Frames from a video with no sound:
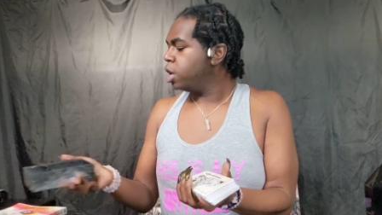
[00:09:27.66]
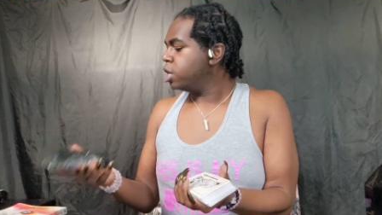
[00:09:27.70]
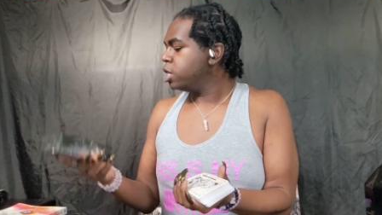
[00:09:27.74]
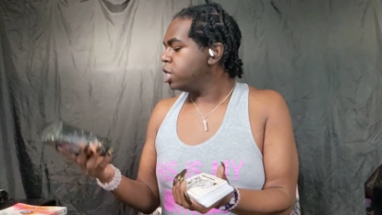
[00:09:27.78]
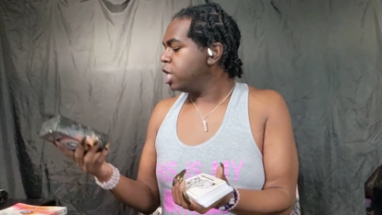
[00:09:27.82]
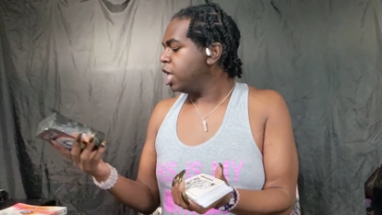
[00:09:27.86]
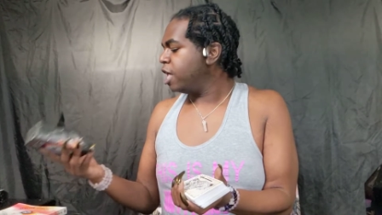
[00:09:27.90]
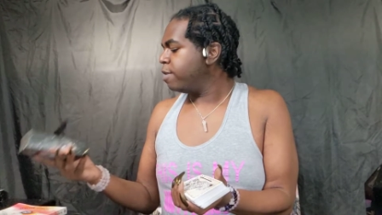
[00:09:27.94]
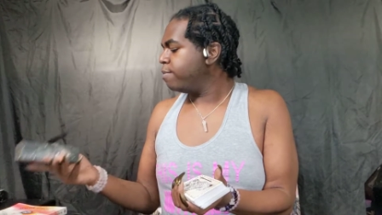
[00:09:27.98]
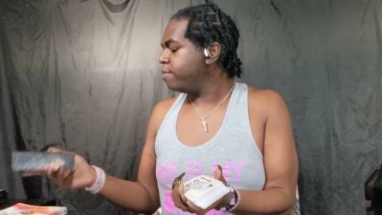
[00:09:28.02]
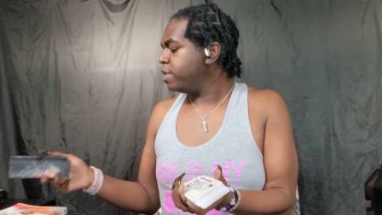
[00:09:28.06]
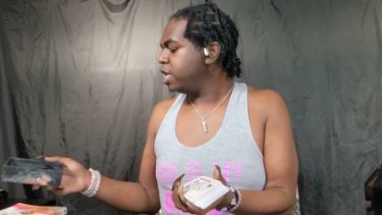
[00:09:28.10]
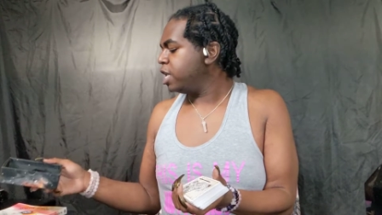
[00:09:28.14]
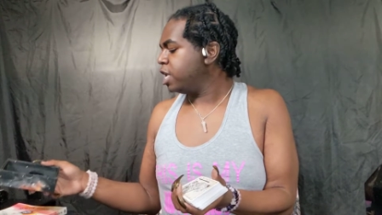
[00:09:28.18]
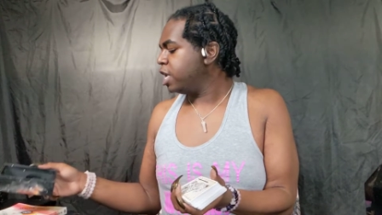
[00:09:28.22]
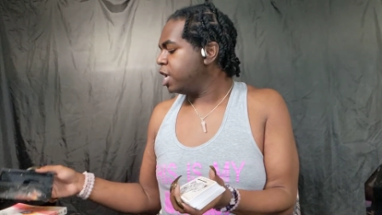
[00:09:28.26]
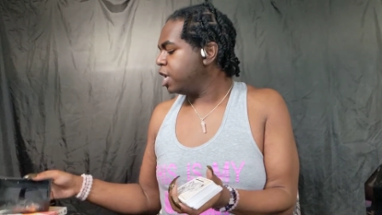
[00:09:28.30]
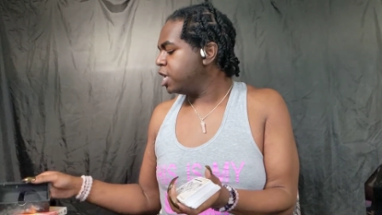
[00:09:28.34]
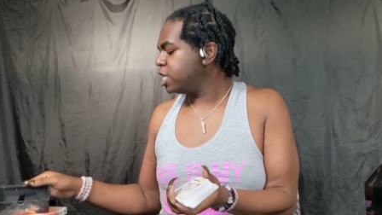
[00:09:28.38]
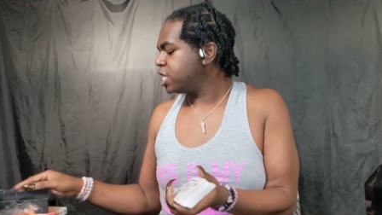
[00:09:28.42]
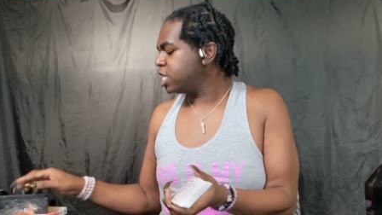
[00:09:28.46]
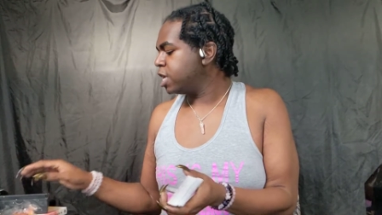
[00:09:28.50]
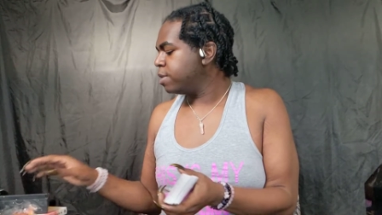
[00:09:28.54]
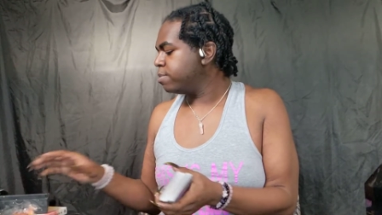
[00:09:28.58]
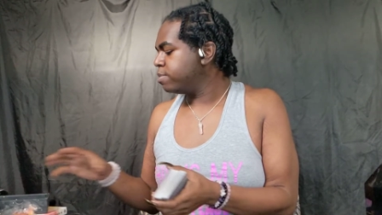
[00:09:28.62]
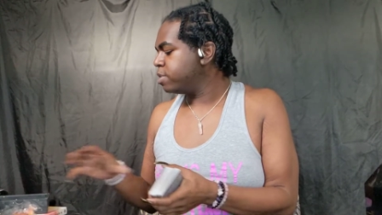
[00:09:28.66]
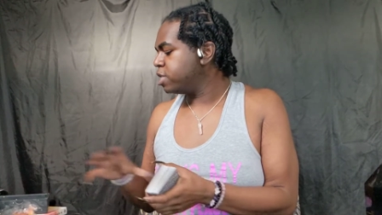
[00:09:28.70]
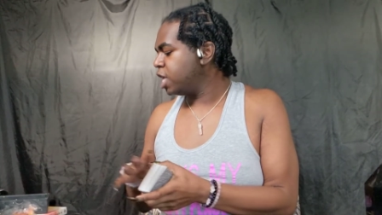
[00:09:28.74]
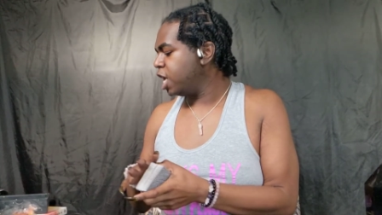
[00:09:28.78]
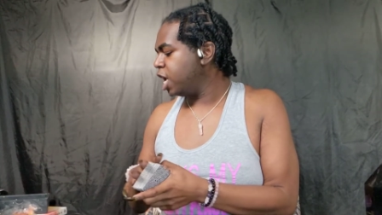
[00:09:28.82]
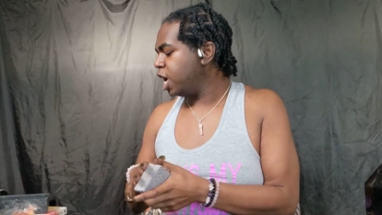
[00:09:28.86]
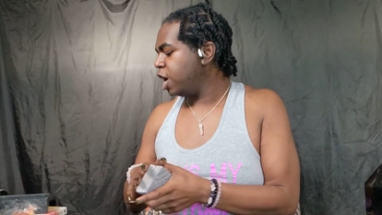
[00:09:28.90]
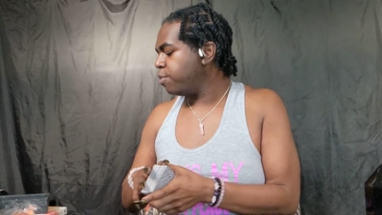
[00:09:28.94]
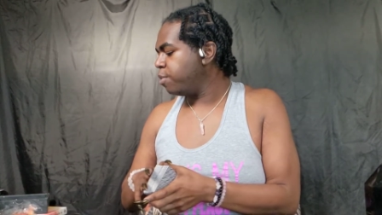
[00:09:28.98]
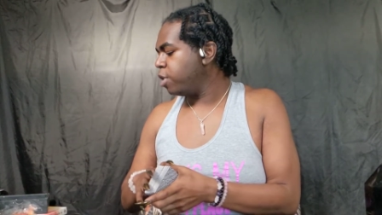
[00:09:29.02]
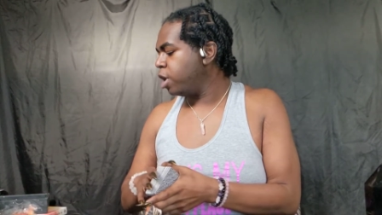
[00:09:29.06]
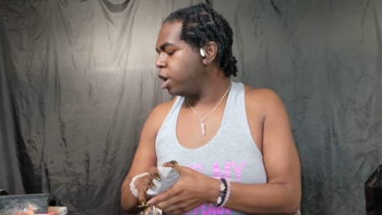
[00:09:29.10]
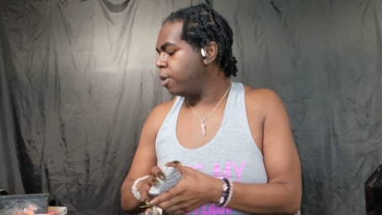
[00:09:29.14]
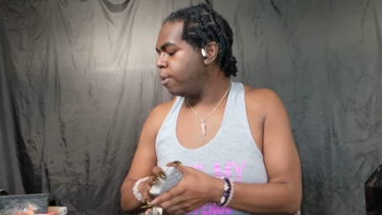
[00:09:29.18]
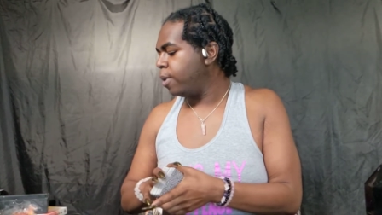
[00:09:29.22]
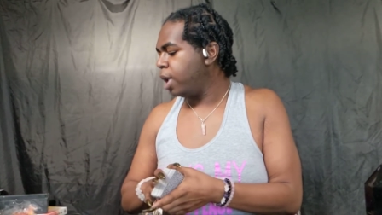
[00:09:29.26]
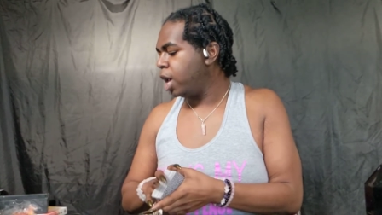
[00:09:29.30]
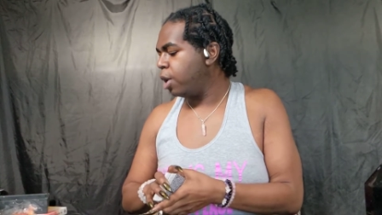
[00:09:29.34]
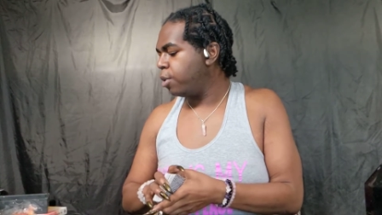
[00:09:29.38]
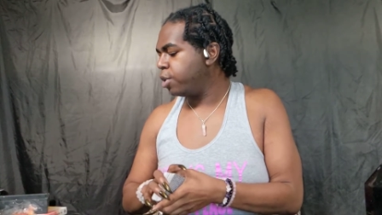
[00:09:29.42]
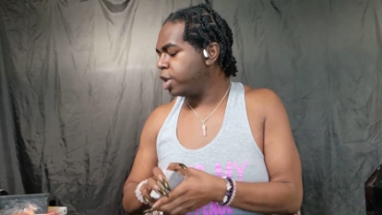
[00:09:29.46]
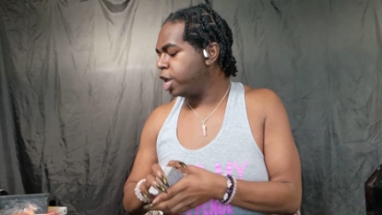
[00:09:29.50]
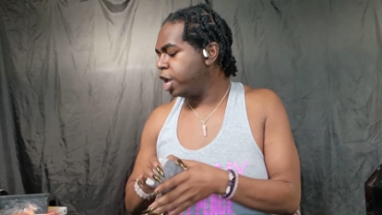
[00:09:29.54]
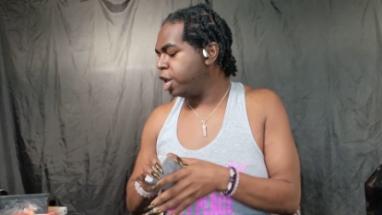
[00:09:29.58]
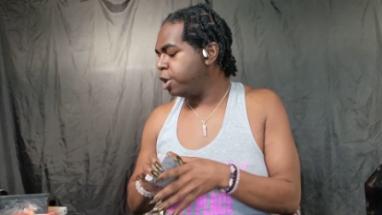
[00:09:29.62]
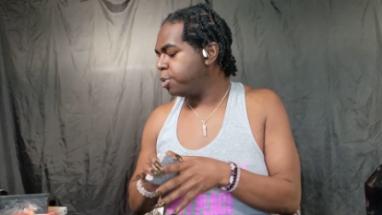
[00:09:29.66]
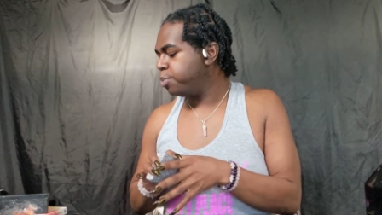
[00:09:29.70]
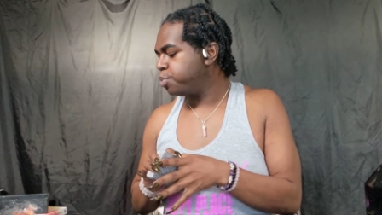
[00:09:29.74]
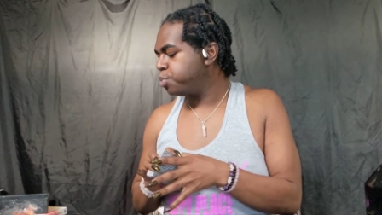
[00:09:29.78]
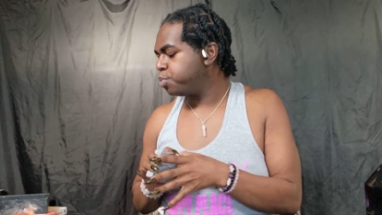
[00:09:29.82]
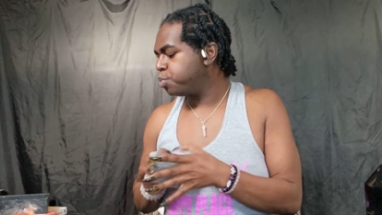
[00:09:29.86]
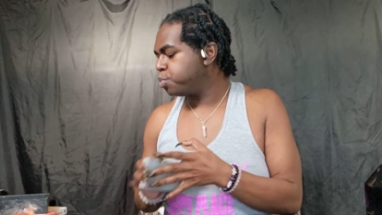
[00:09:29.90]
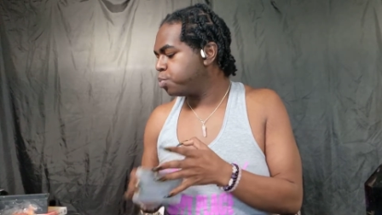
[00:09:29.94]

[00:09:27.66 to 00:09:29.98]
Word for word: Let me get some tarot on it.